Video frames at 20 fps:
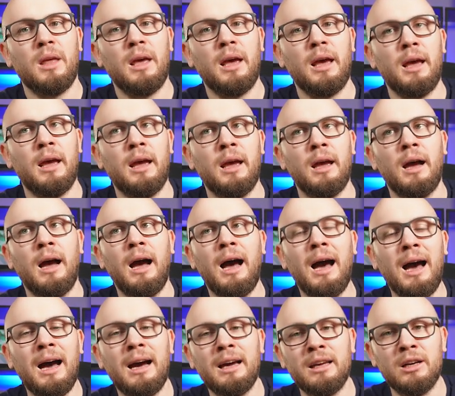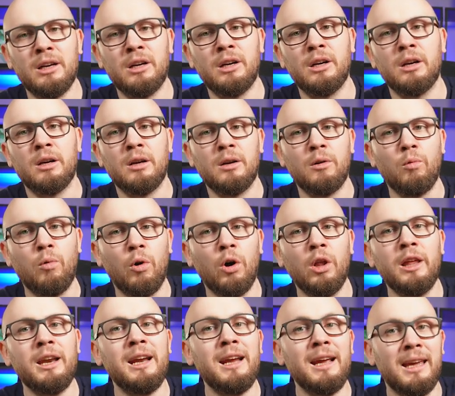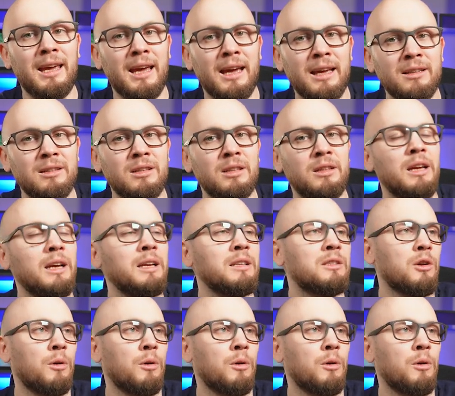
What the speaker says: higher quality candidates